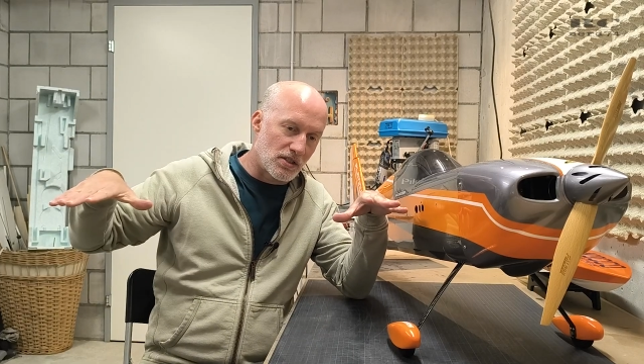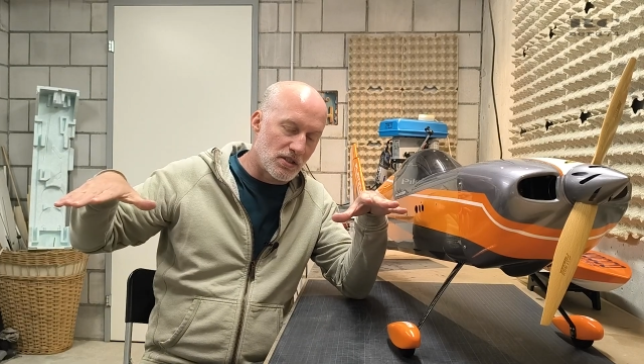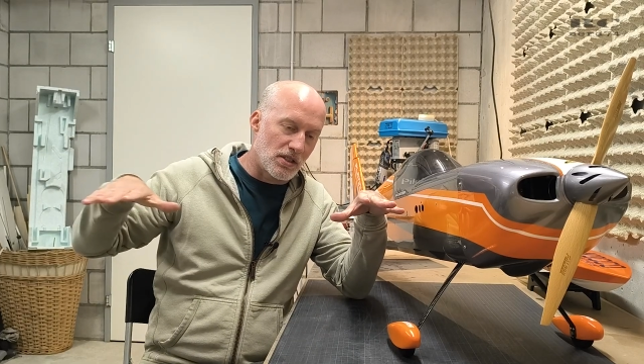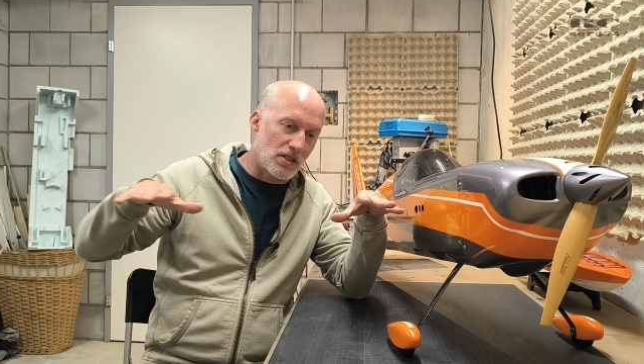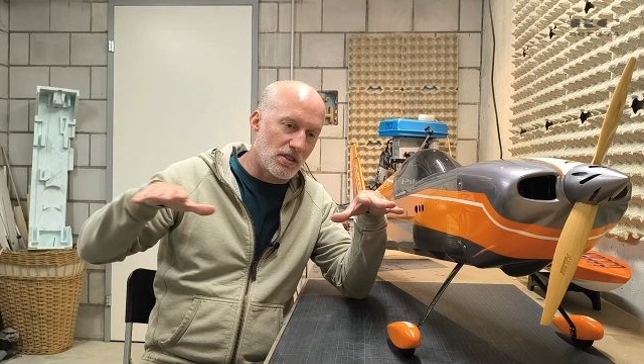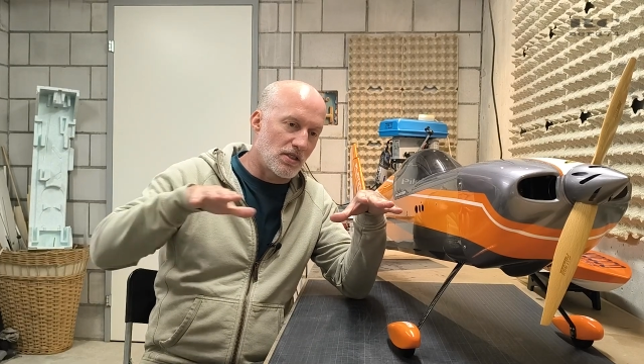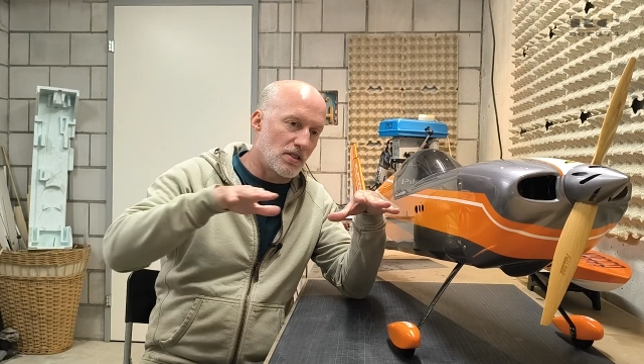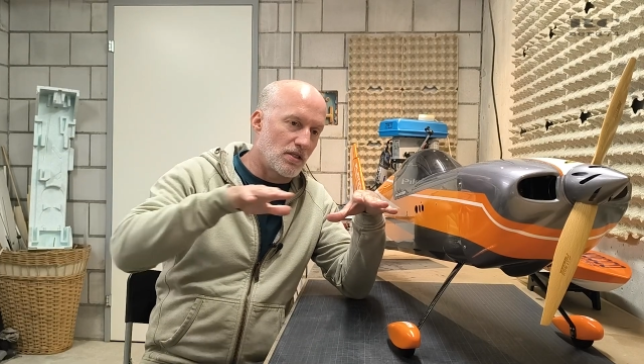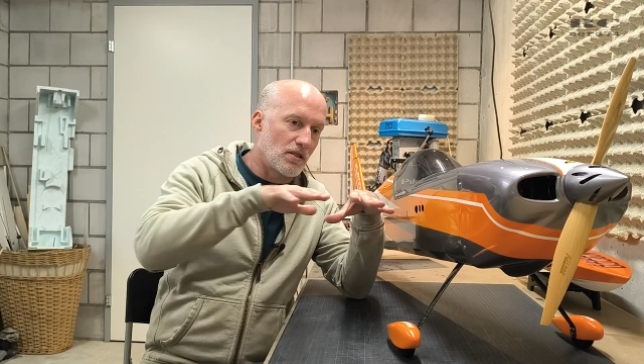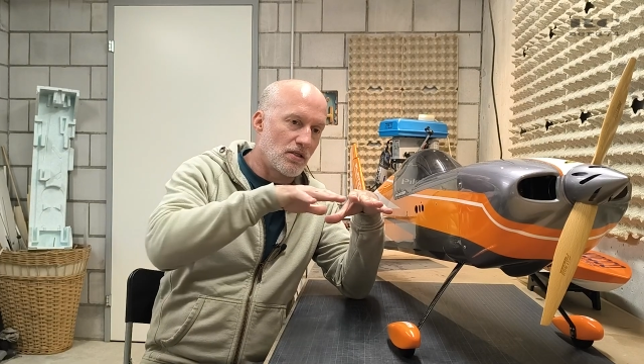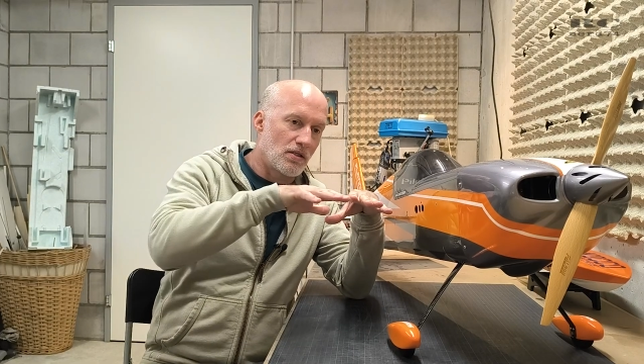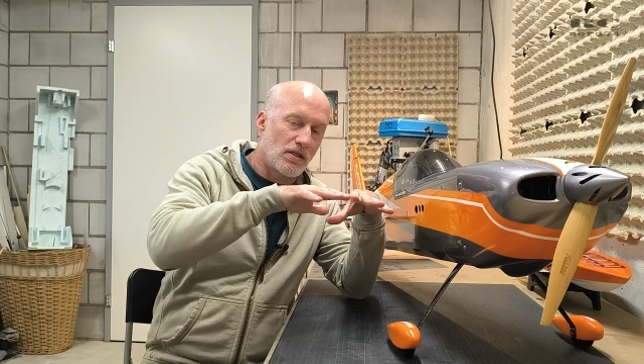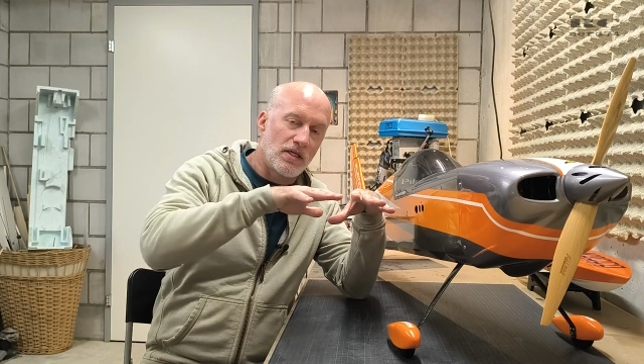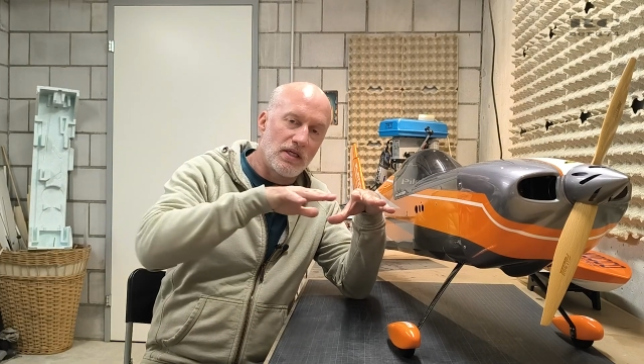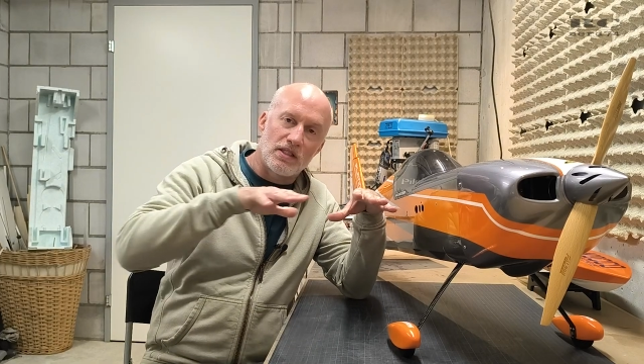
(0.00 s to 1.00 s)

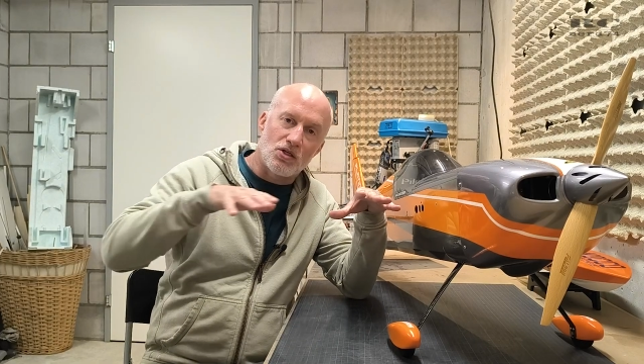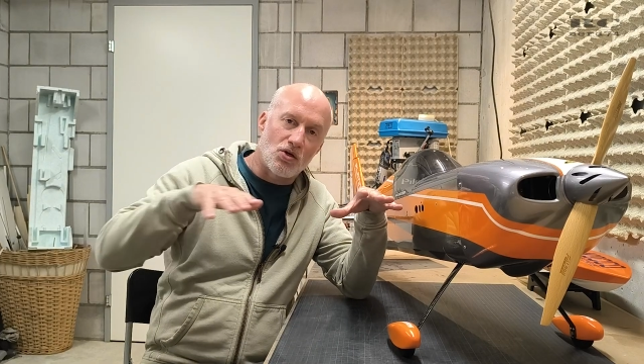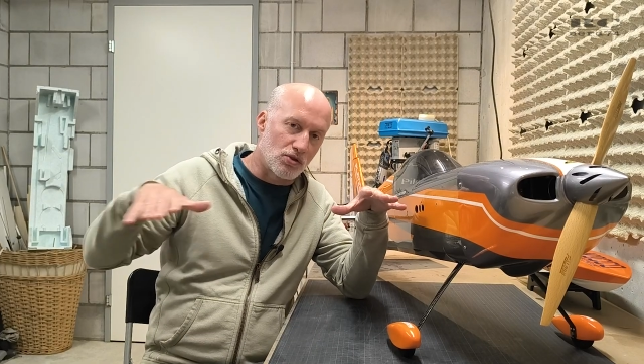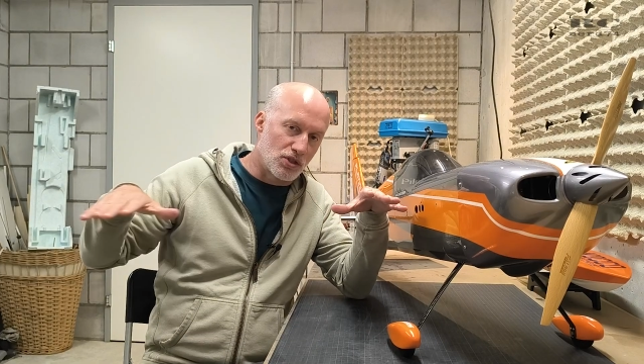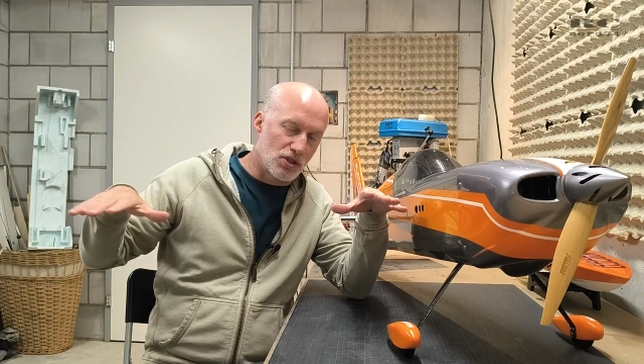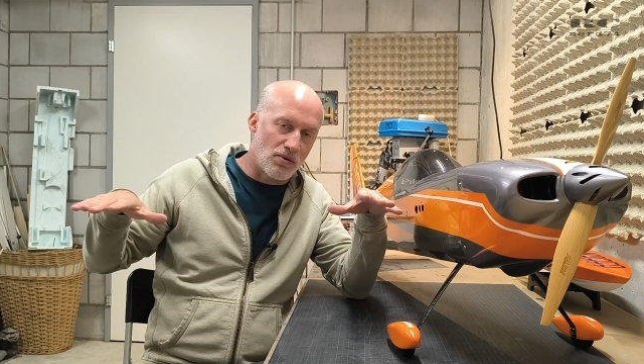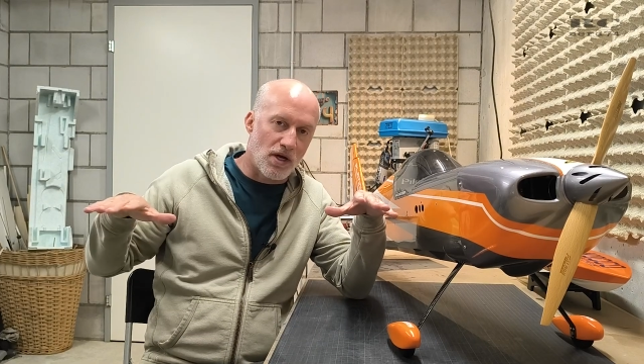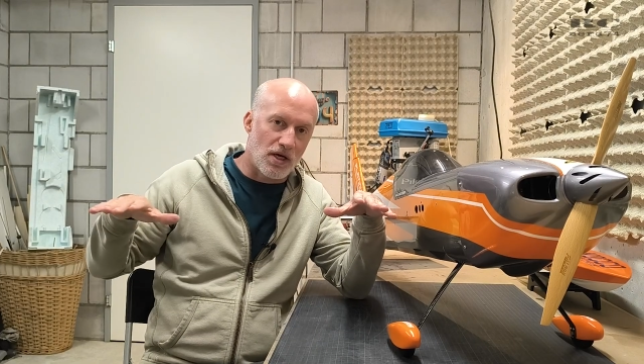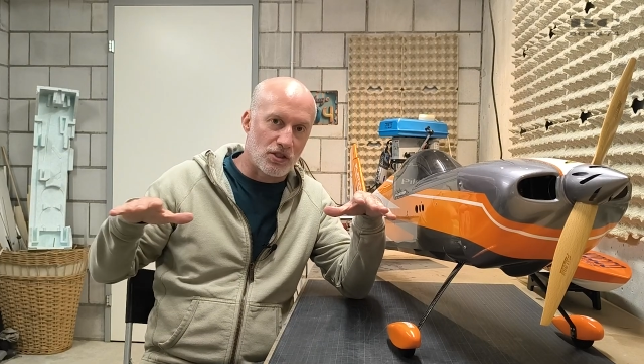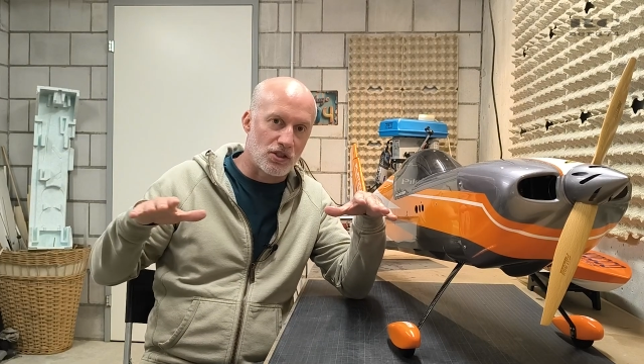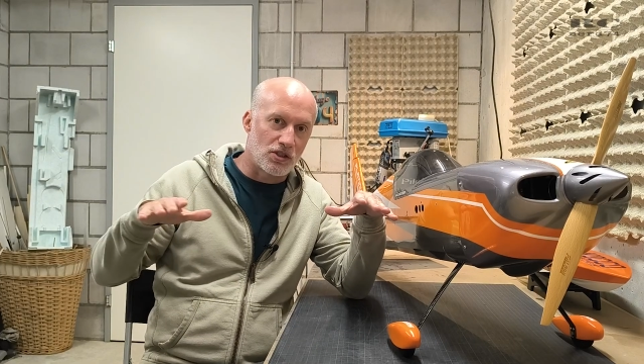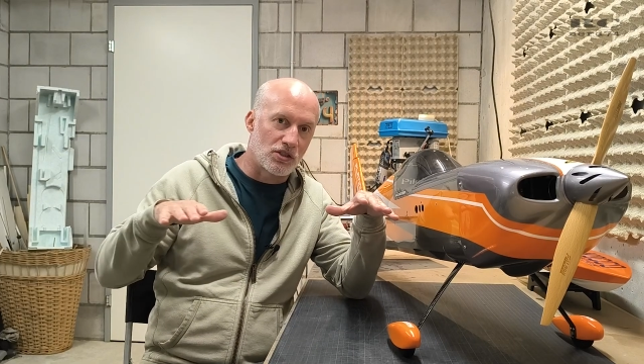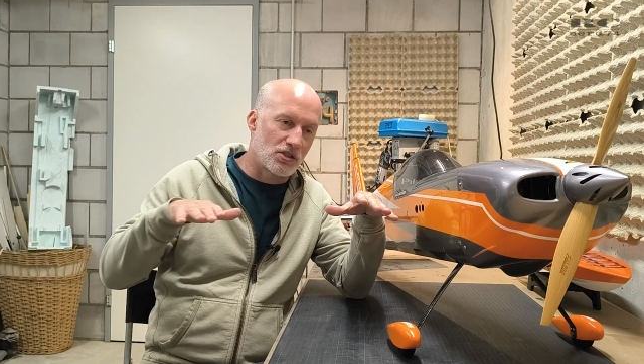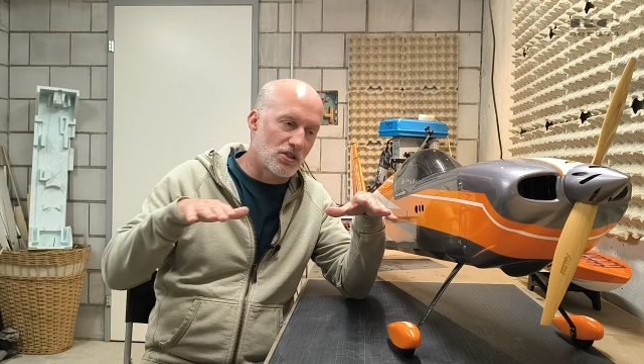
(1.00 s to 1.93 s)
uh, in the construction.